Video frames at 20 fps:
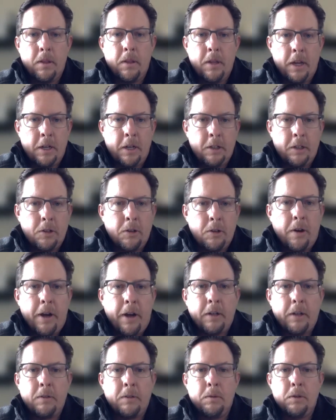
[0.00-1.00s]
That is
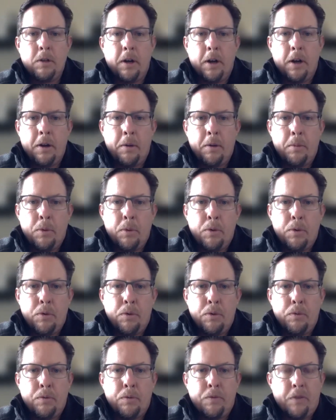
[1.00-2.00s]
correct. We're trying to
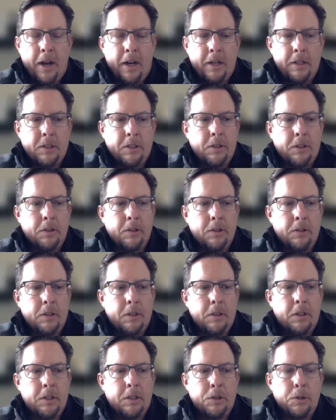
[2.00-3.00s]
move faster to
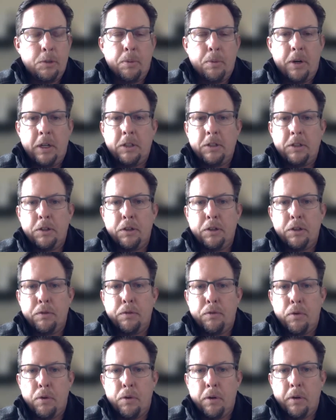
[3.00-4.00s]
get you
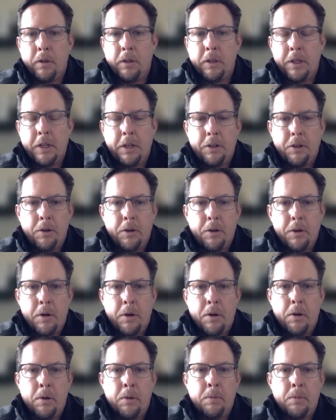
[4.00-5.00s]
pressure for cleaning your
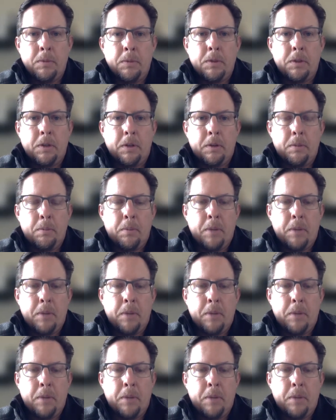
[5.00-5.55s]
homes and